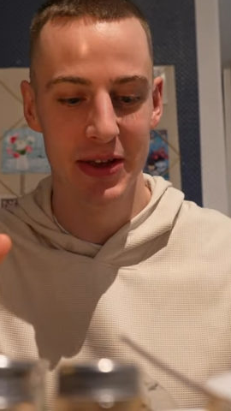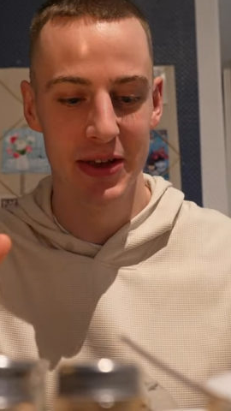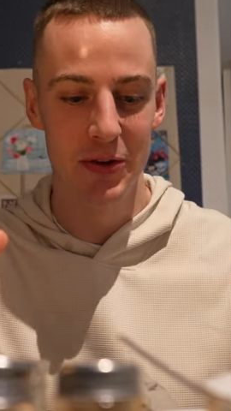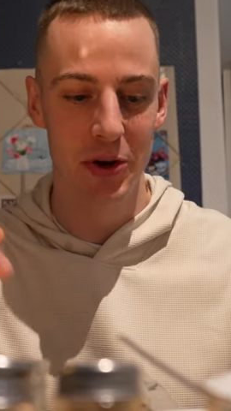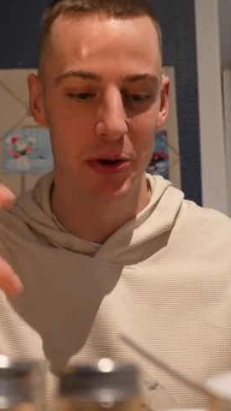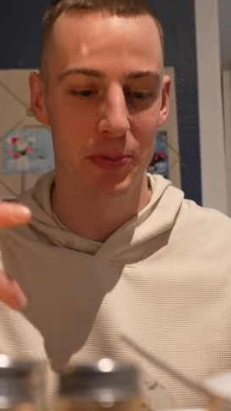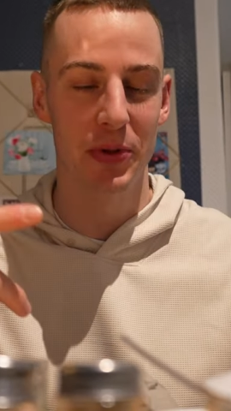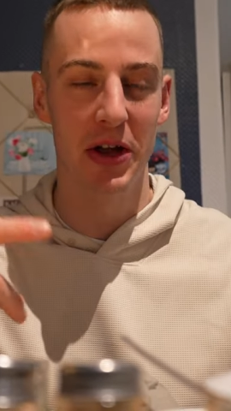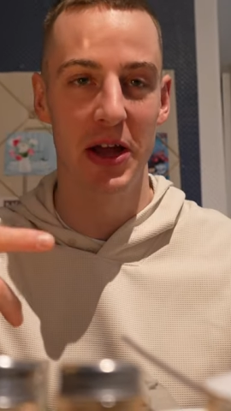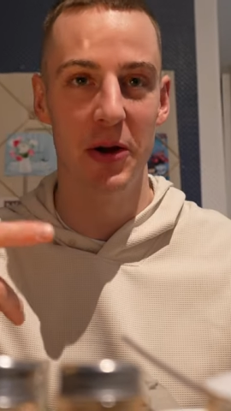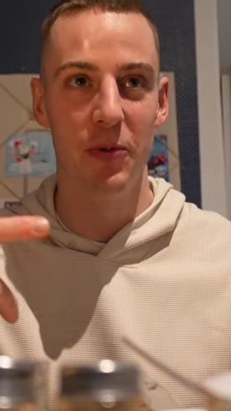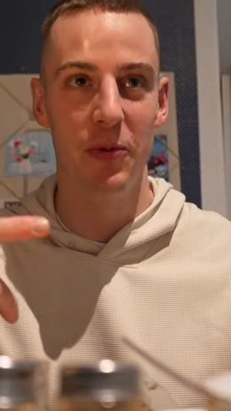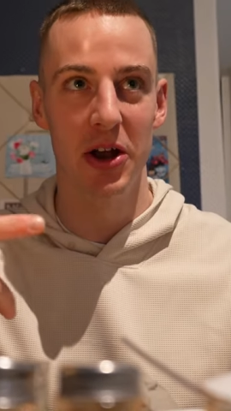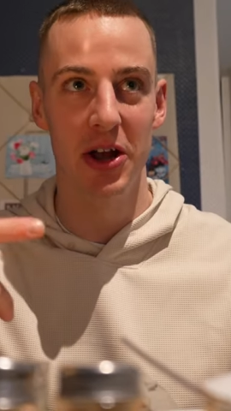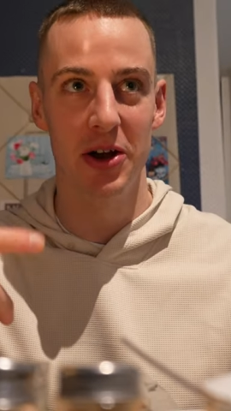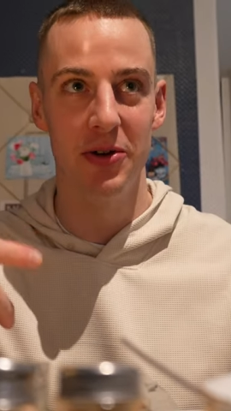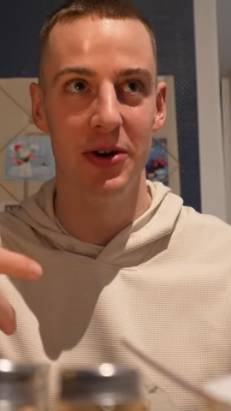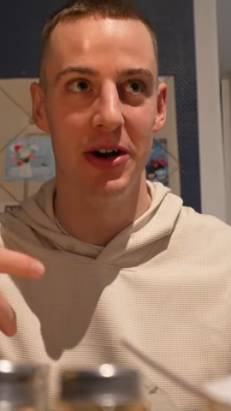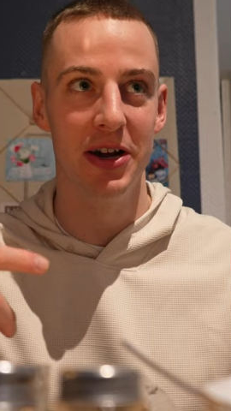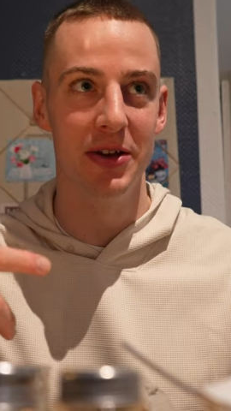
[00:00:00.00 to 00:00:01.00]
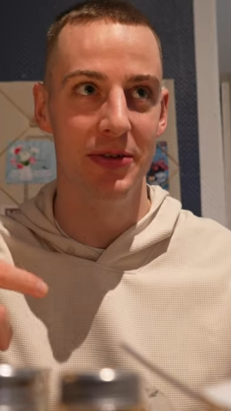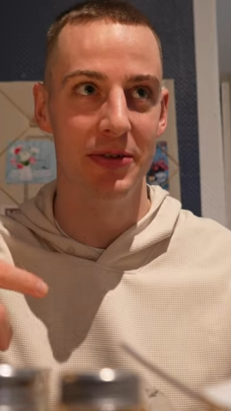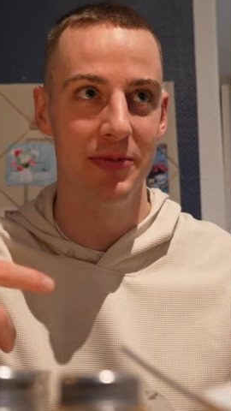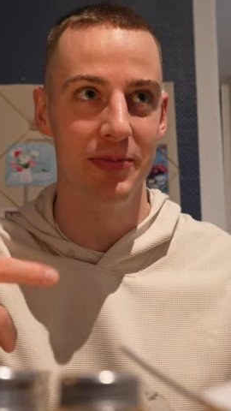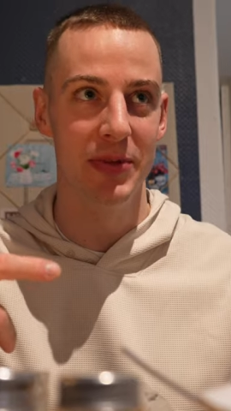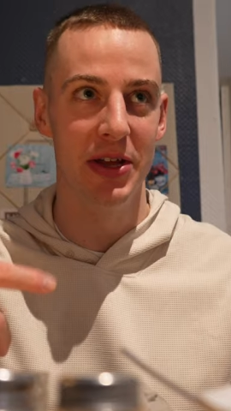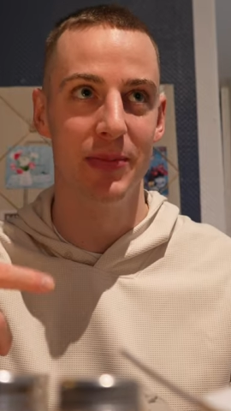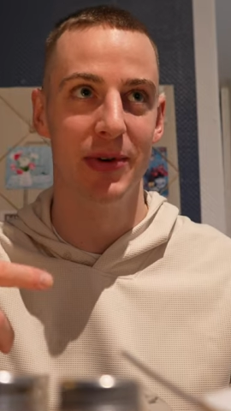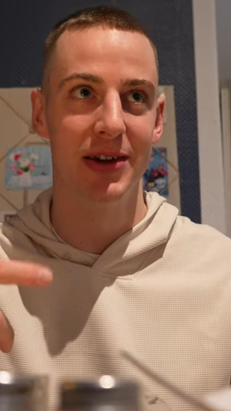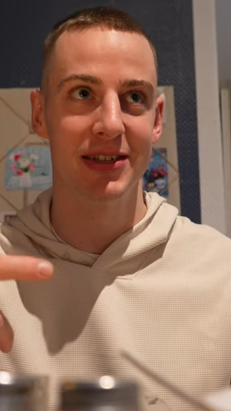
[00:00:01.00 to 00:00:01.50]
We were playing
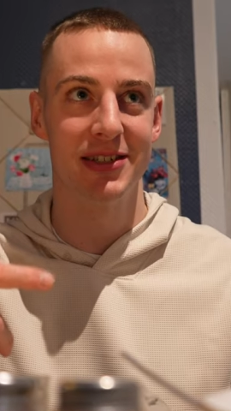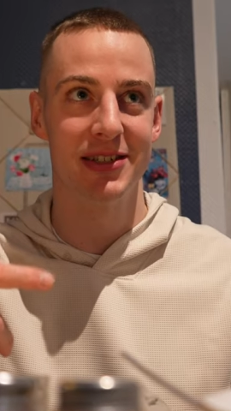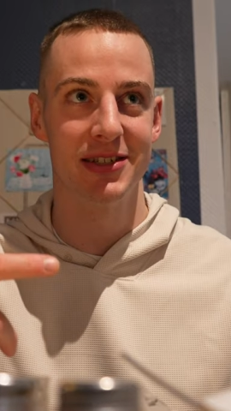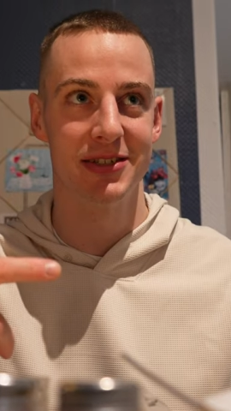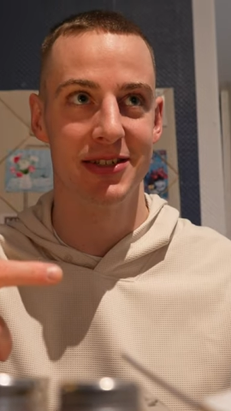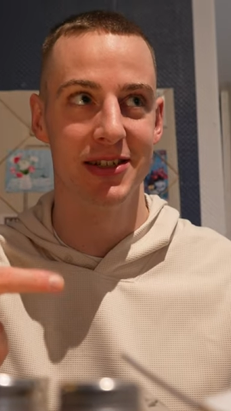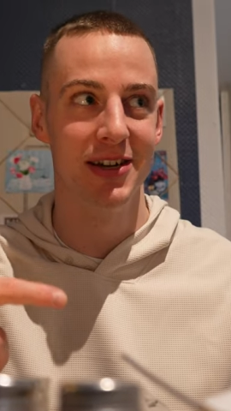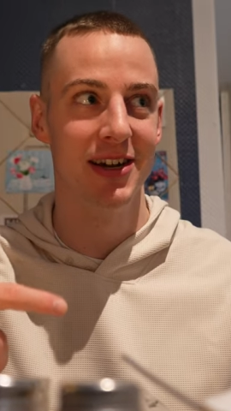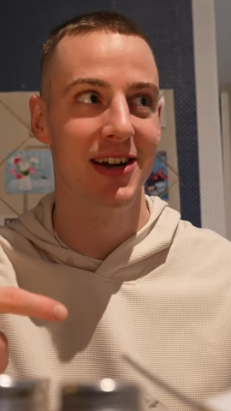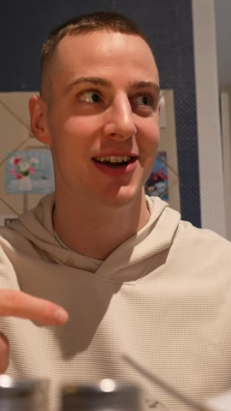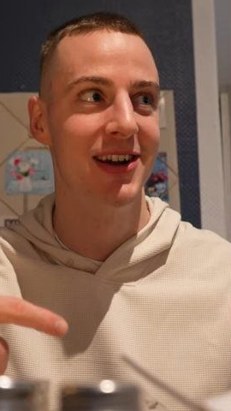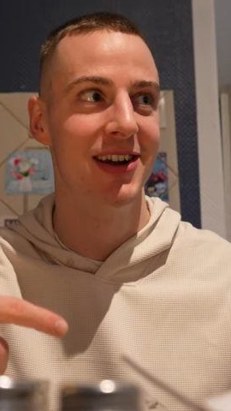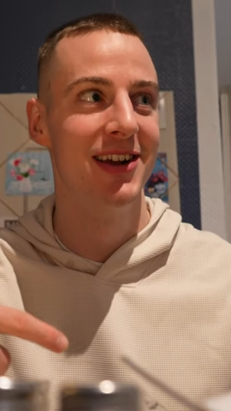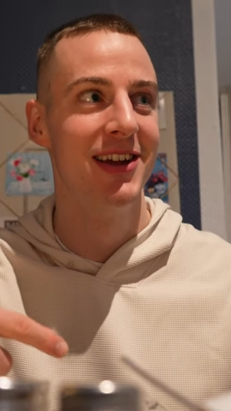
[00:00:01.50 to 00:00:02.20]
one-on-one, me and my sister.